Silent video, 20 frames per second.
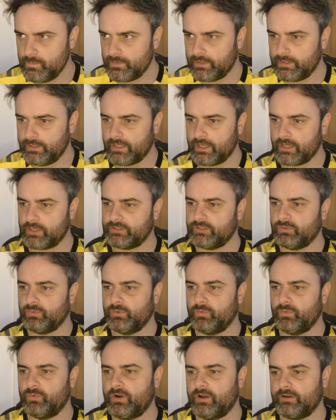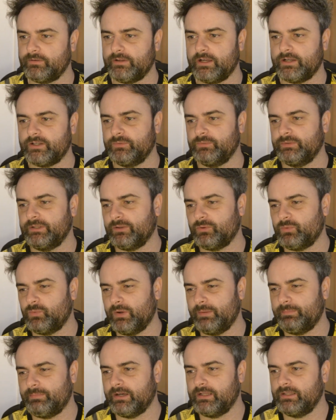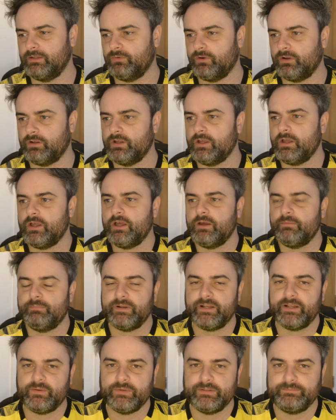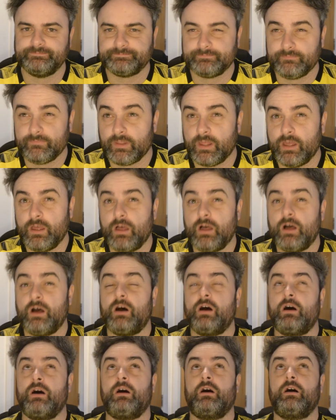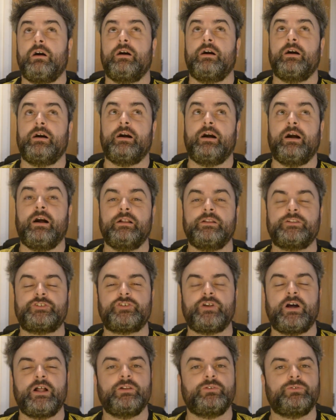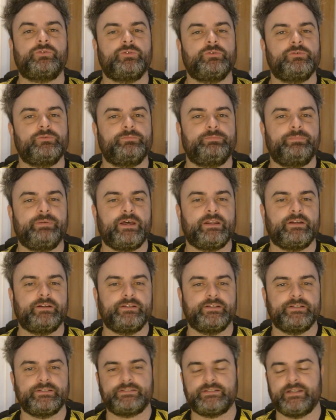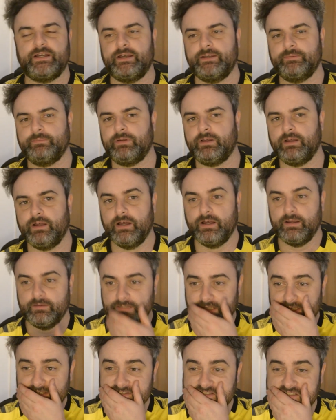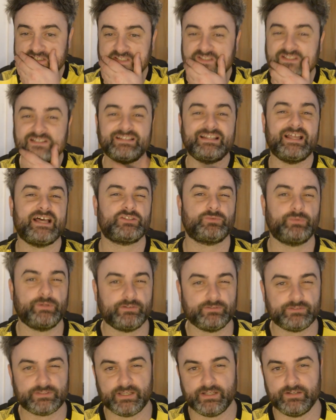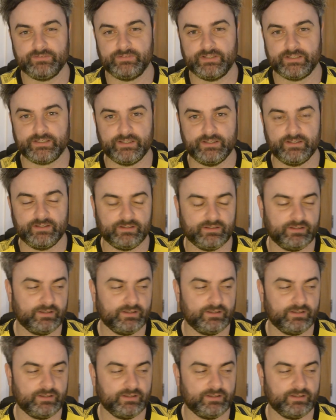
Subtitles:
Yeah, I got that one wrong. I got one quite badly wrong. But anyway, I'll try and do better this time. Like I said, last week was kind of like a